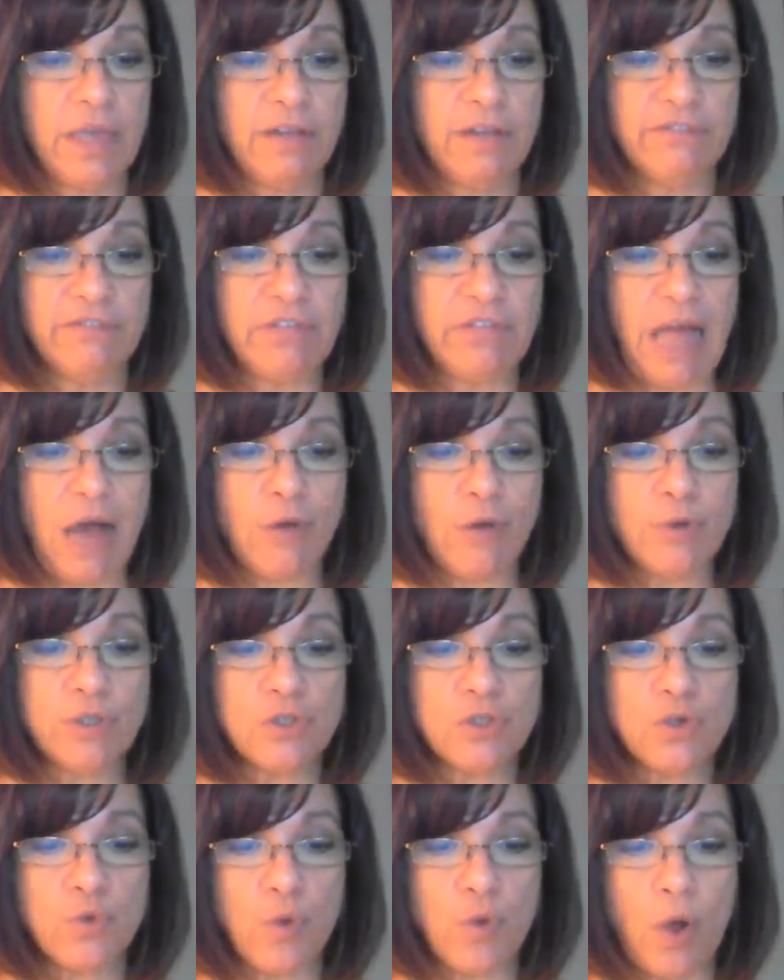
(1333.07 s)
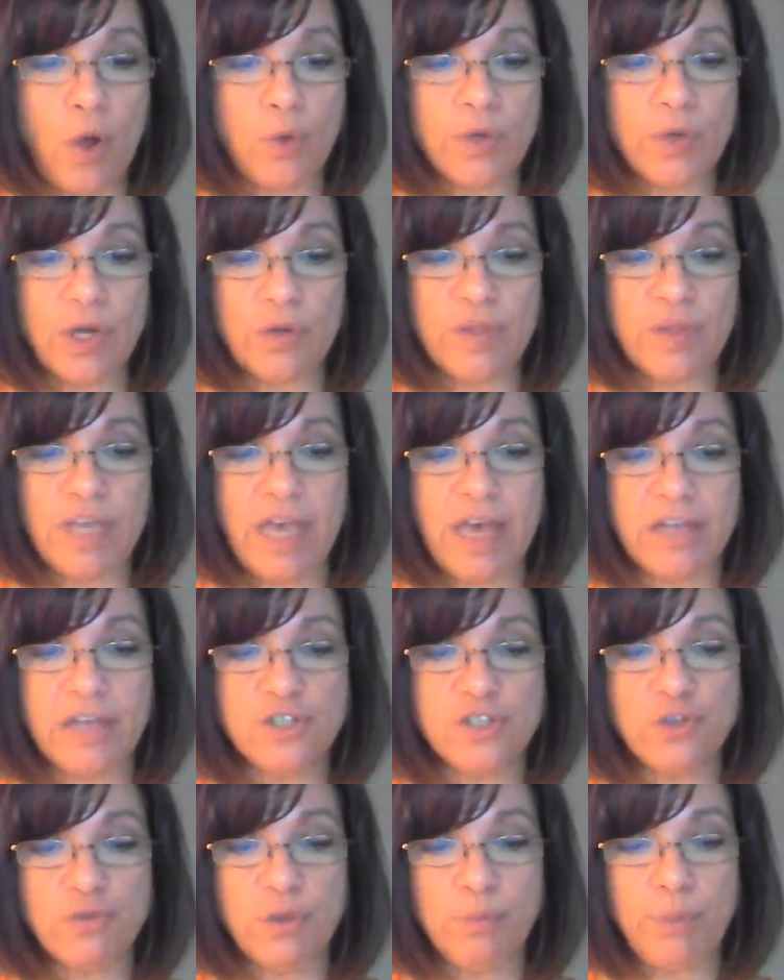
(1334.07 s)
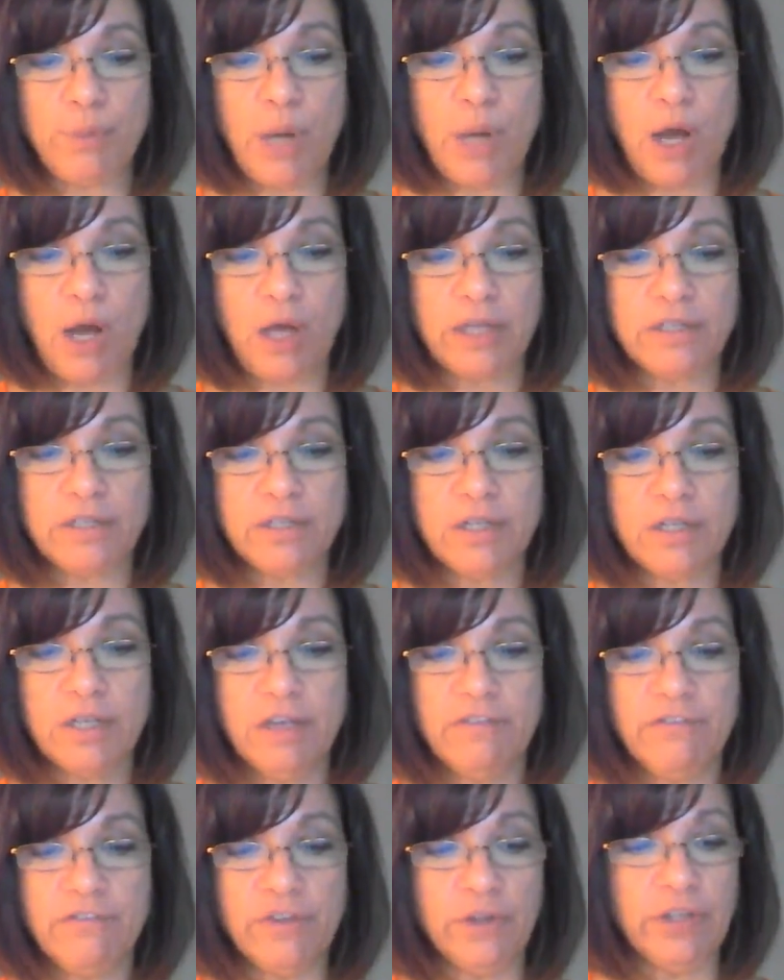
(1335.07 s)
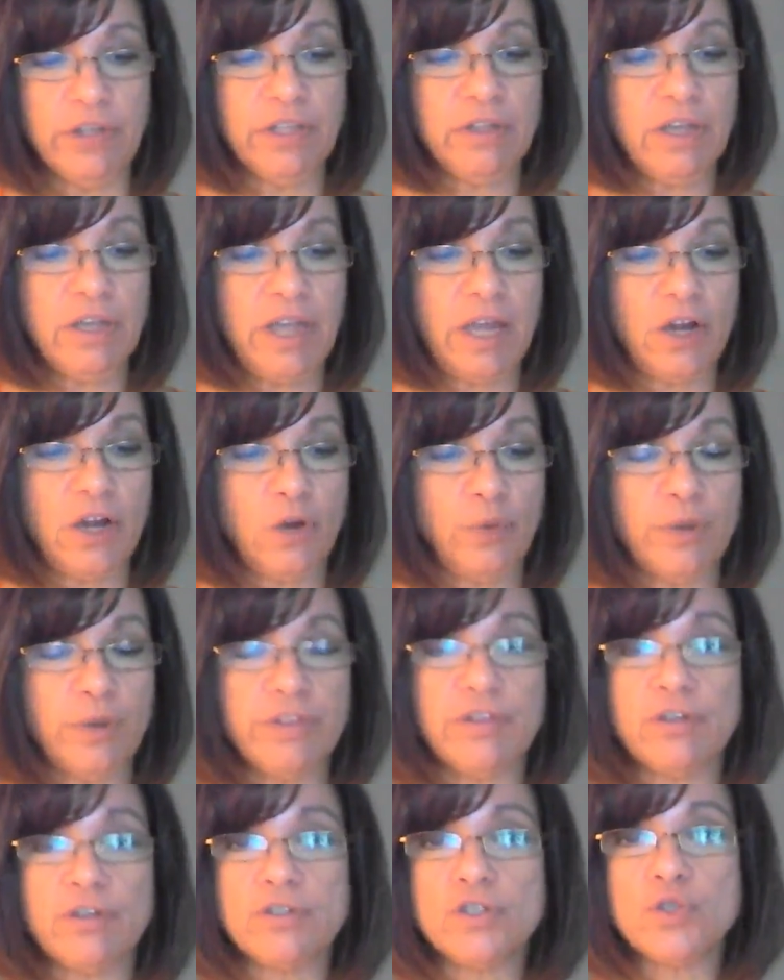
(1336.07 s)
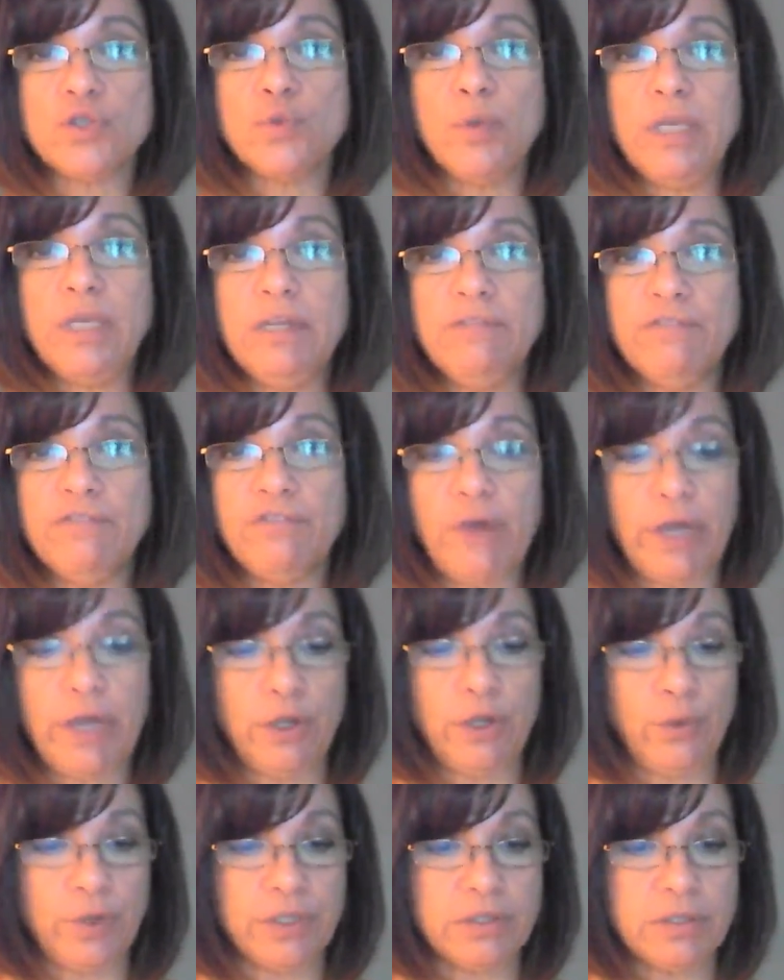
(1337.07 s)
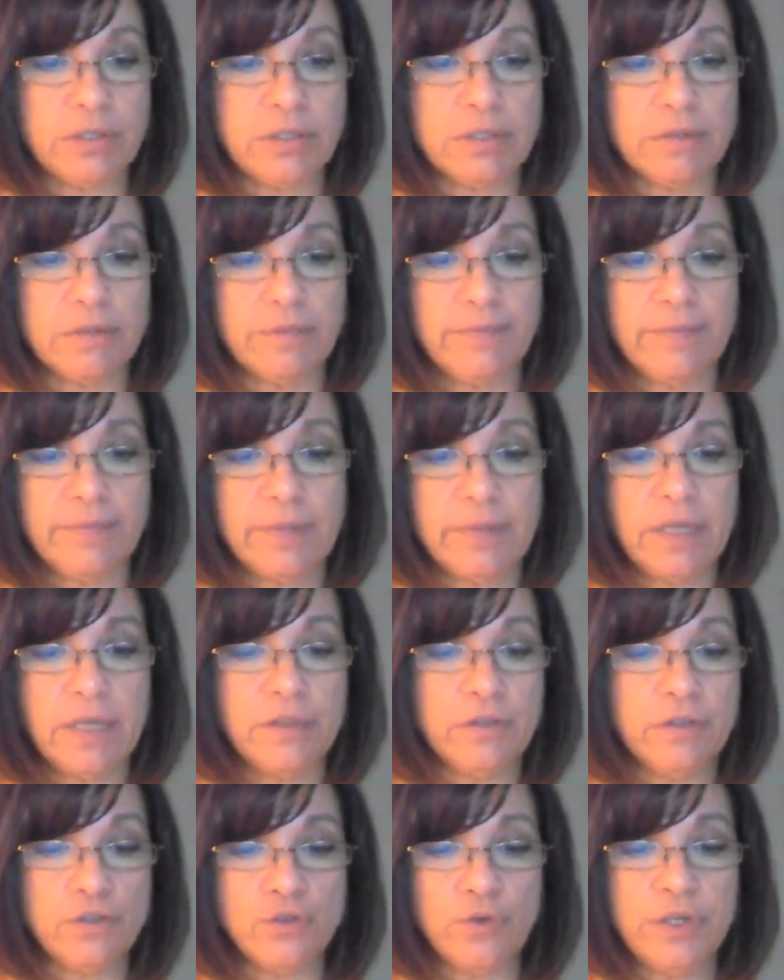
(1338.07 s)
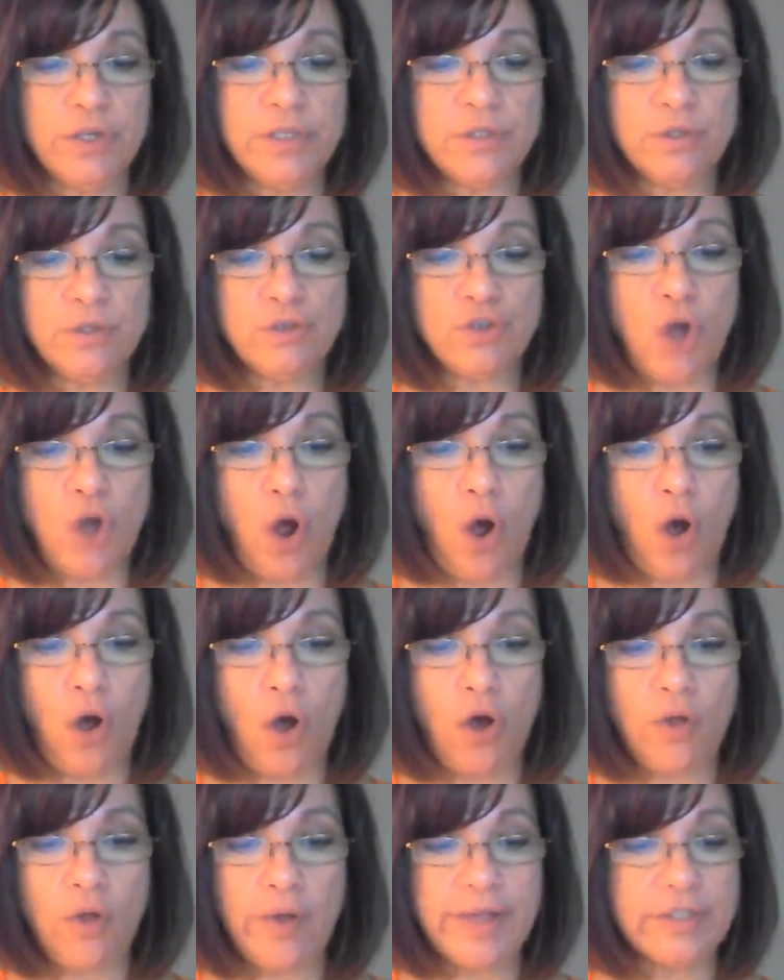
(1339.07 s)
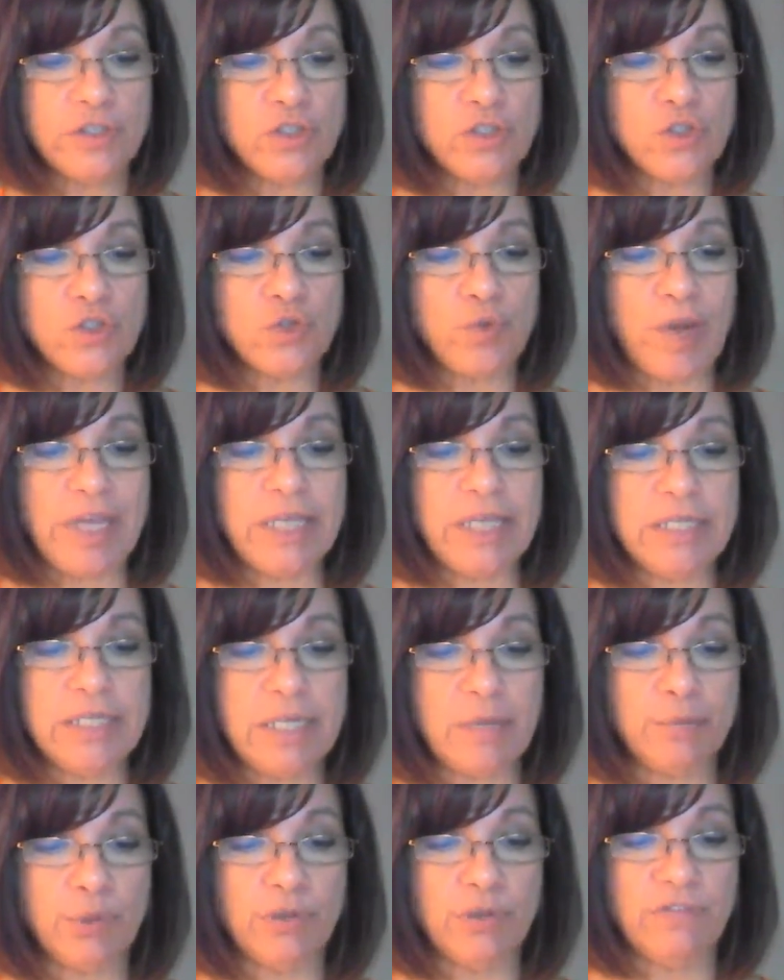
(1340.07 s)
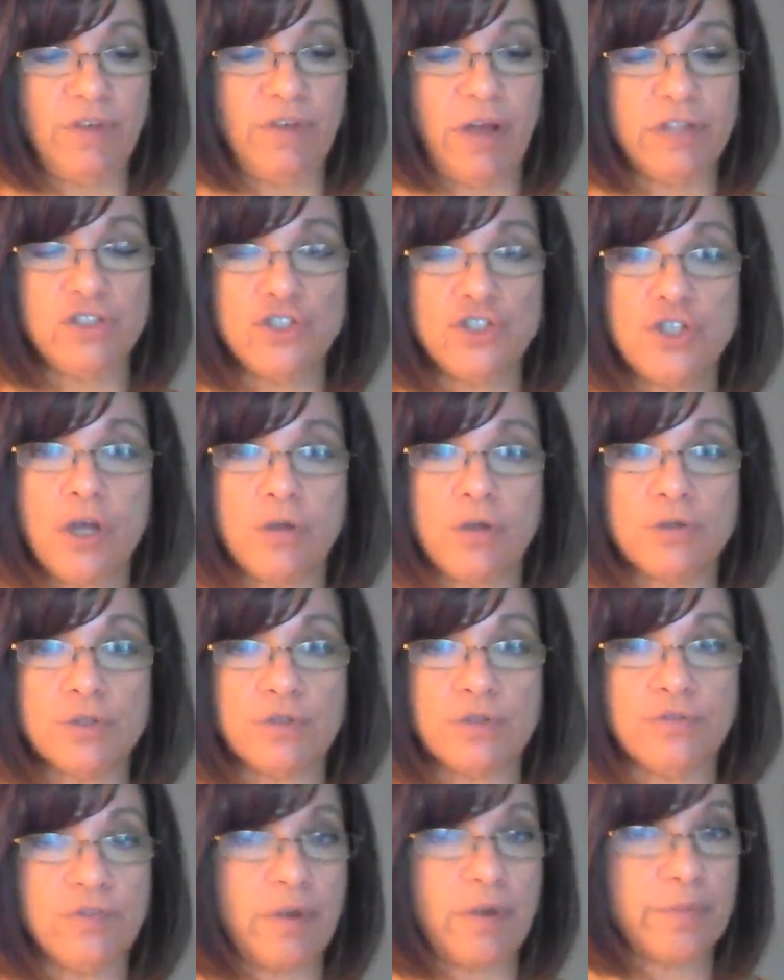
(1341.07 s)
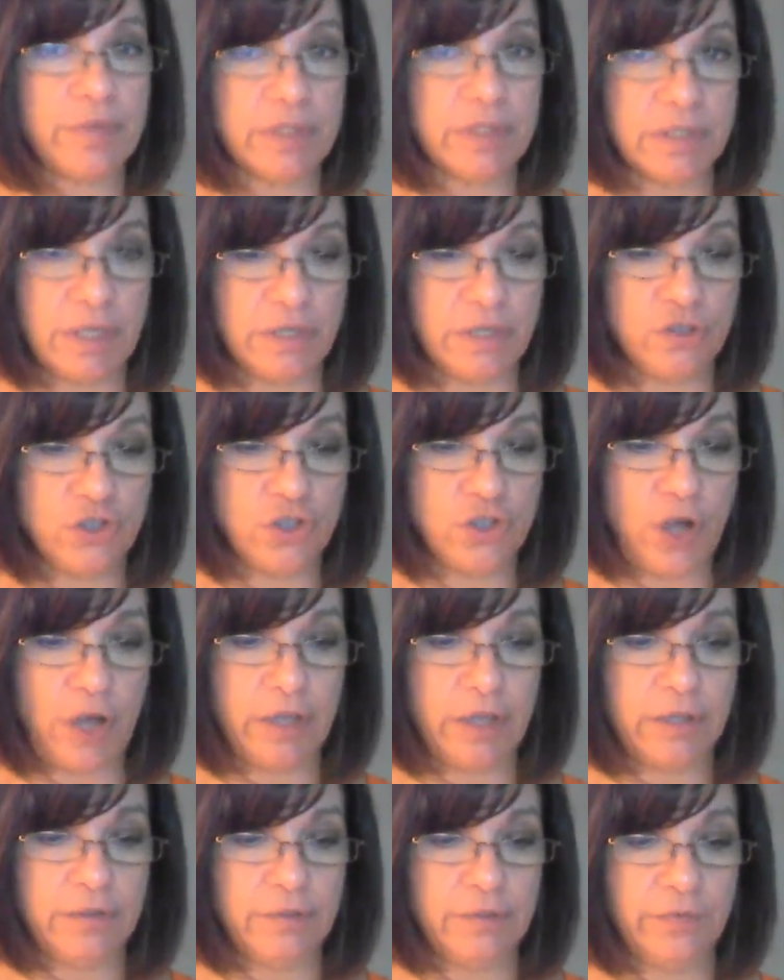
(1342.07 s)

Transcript: Flowers grow near the edge of the pond, filling the air with their sweet fragrance. The trees are tall and straight and provide shelter from the sunshine.